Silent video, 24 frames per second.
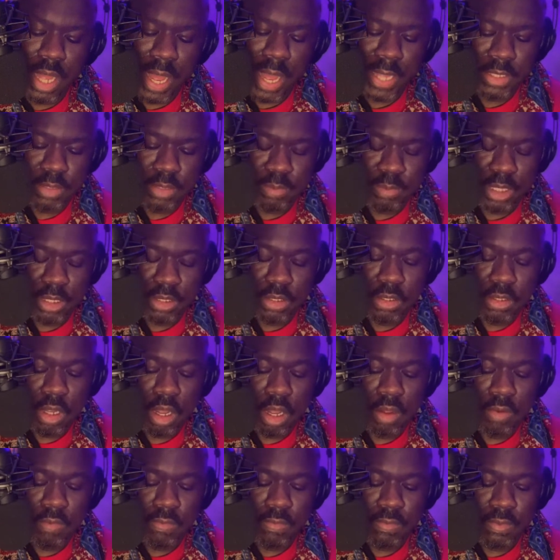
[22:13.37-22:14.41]
I speak
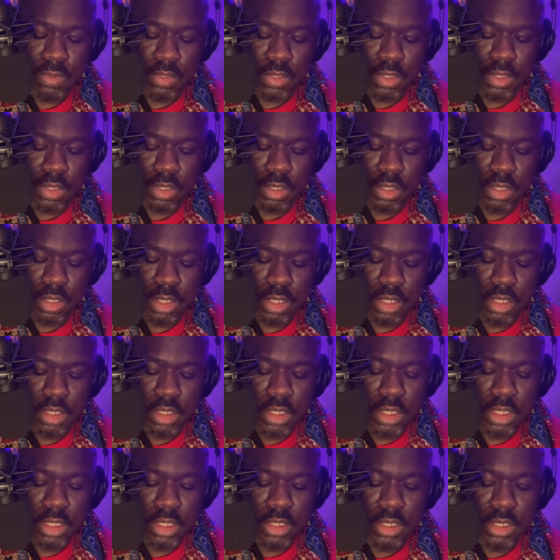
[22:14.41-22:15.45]
soft,
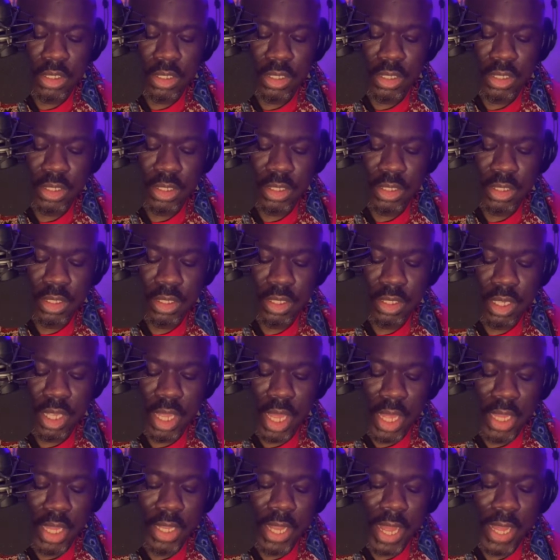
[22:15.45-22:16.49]
tender,
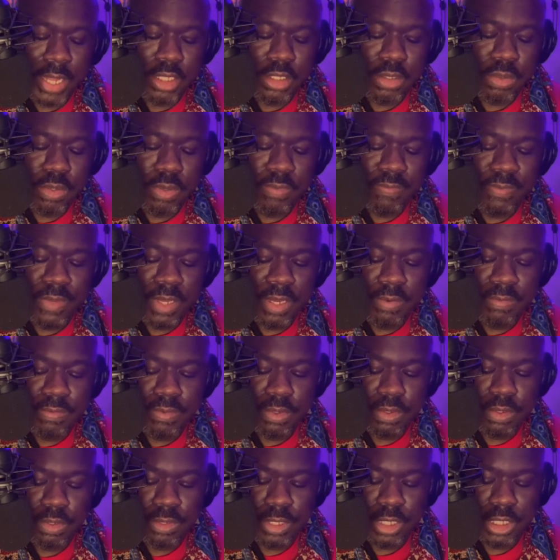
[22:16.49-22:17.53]
like to a
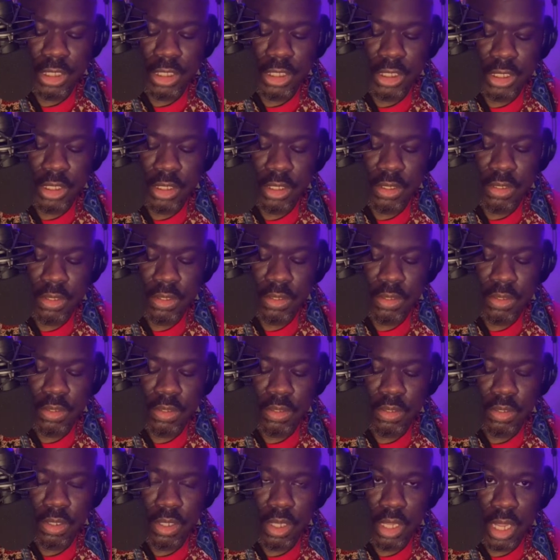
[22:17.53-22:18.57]
fearful creature,
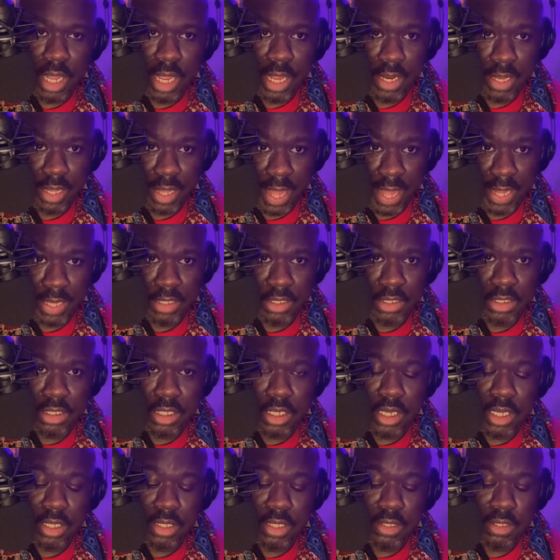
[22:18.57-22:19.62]
and that
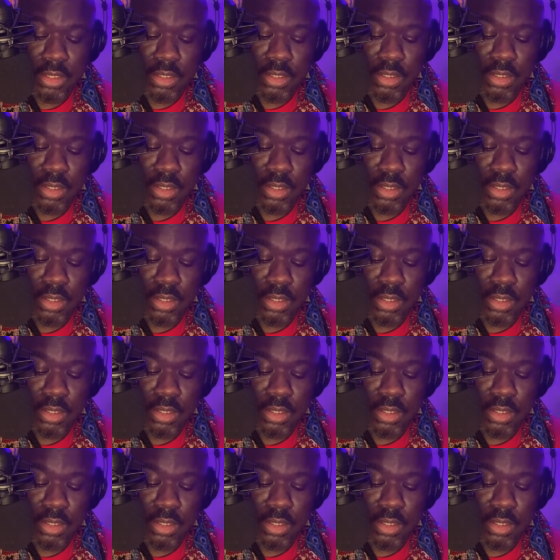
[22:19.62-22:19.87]
she is.